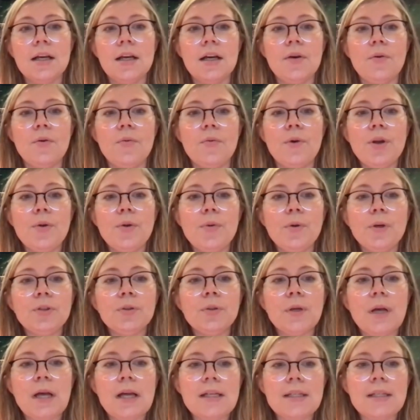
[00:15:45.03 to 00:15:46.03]
When you want
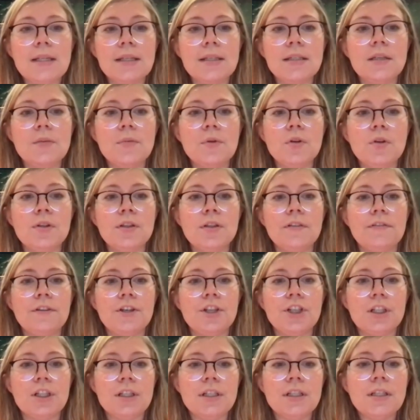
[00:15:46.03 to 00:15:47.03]
to assess
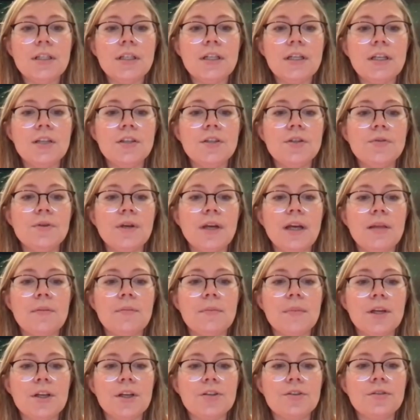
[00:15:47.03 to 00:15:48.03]
immunodeficiencies, you
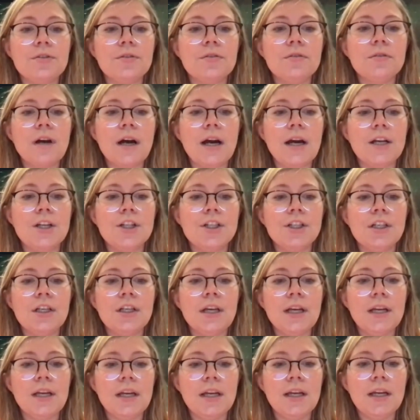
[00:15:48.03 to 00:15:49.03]
can measure
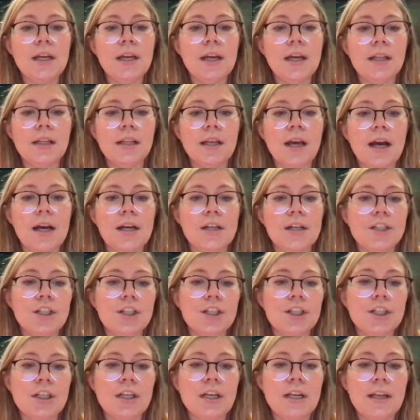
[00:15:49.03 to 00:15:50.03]
IgA and
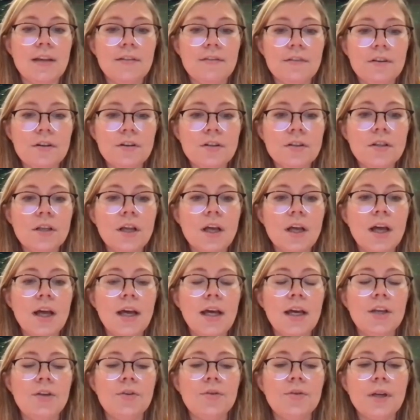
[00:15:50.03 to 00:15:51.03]
IgG levels,
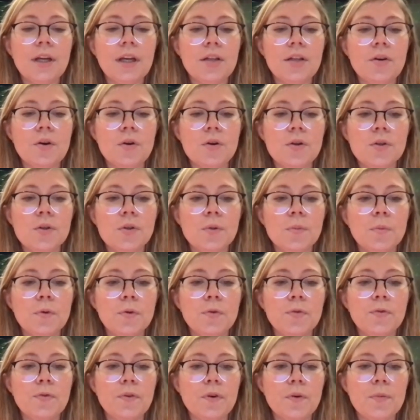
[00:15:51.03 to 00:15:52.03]
and you can also
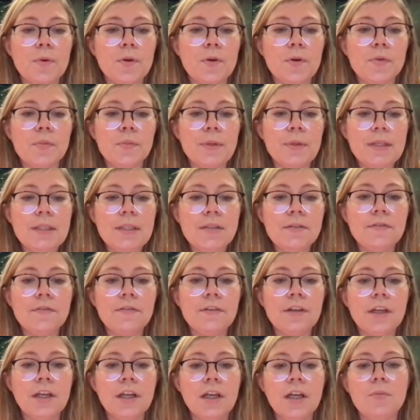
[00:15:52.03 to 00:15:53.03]
perform a
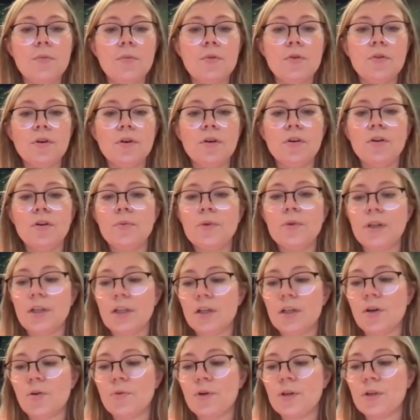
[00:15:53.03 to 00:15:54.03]
specific
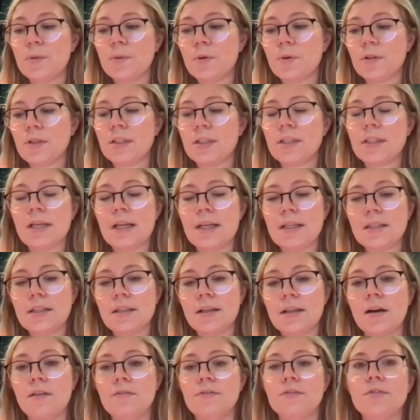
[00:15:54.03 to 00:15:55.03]
immunoglobulin response
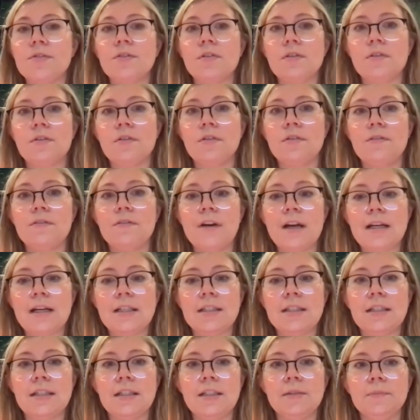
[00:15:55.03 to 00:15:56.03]
test after
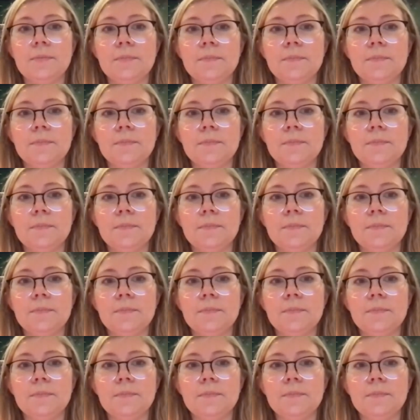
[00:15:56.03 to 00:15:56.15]
vaccine.